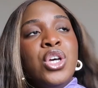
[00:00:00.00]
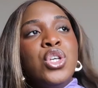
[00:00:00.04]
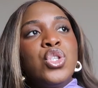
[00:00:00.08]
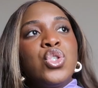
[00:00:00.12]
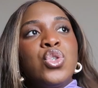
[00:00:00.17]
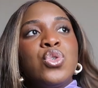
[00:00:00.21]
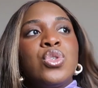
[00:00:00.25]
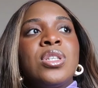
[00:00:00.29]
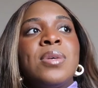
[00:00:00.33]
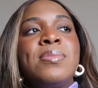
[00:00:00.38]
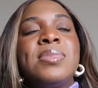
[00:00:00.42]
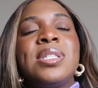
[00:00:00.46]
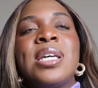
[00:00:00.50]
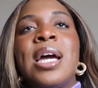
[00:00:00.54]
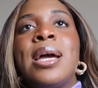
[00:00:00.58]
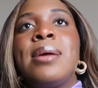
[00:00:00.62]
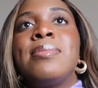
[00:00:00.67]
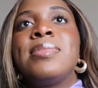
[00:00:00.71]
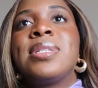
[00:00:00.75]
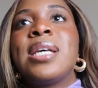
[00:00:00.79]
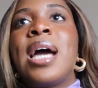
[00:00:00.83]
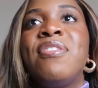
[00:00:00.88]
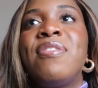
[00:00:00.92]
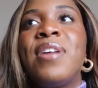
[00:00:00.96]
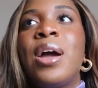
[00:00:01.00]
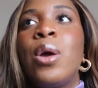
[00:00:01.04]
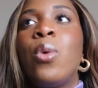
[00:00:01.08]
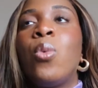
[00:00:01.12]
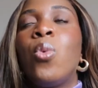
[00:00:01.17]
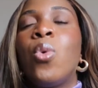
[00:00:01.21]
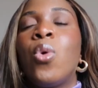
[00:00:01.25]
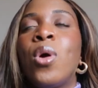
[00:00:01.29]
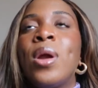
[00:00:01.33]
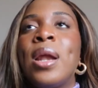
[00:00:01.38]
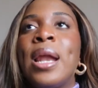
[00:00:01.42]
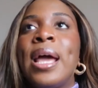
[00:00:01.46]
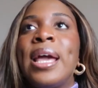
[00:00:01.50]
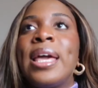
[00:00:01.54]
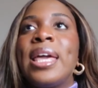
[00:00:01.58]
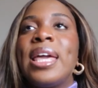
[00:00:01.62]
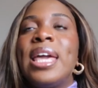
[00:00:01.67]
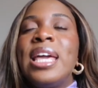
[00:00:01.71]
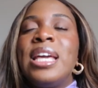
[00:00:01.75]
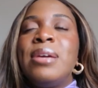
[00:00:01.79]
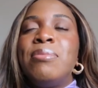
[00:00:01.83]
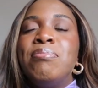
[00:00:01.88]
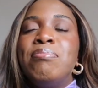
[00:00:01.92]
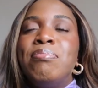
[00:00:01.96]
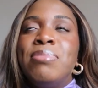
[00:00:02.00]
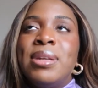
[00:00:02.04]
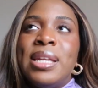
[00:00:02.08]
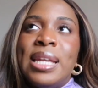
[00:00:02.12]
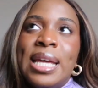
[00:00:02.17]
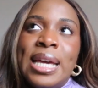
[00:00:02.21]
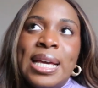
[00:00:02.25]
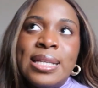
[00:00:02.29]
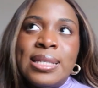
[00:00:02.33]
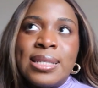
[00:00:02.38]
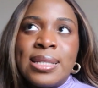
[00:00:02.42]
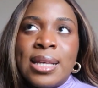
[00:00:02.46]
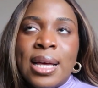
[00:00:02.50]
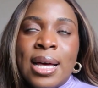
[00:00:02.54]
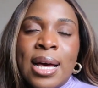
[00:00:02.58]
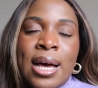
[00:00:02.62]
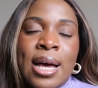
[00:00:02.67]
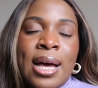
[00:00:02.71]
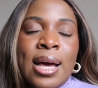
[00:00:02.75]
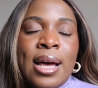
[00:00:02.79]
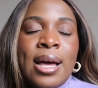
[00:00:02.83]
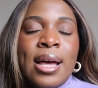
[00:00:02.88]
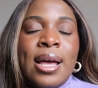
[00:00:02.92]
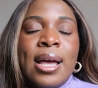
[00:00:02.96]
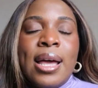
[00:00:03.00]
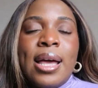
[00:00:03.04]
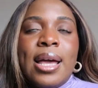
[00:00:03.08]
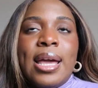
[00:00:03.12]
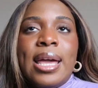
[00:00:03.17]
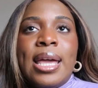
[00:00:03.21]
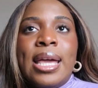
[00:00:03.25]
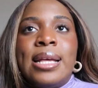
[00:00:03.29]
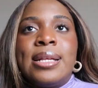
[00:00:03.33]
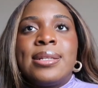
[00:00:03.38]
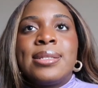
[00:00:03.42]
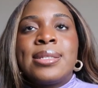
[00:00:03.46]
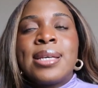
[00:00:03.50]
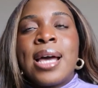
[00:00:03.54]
So sometimes if I wore like a blazer, a